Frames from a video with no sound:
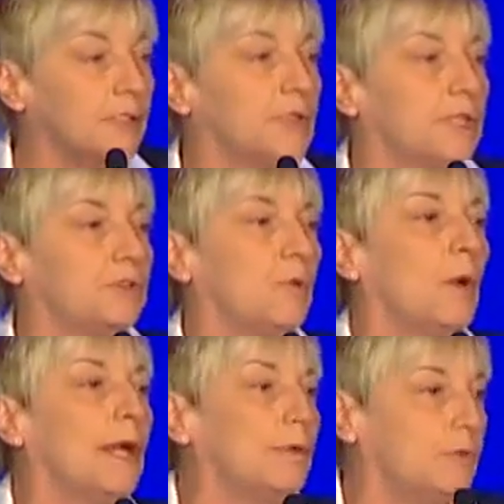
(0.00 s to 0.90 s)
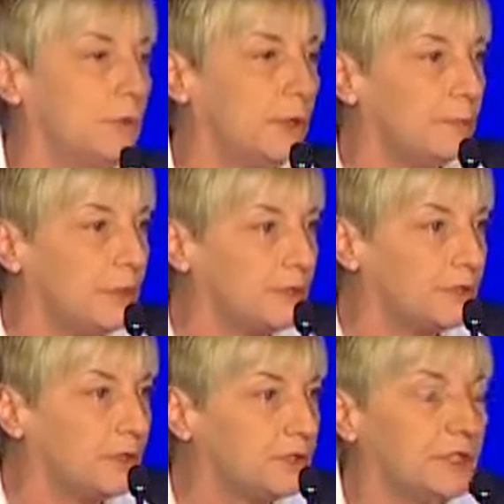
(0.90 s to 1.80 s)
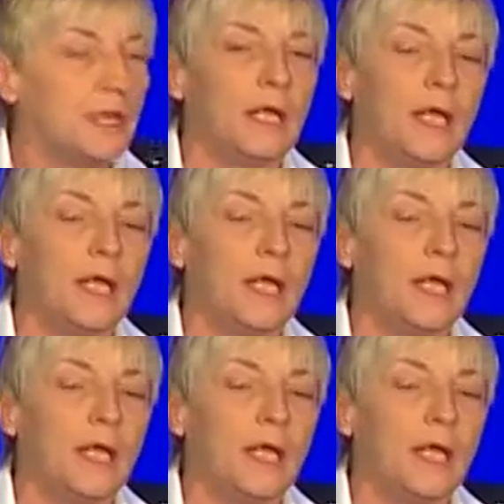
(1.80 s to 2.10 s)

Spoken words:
it sets a way of doing business,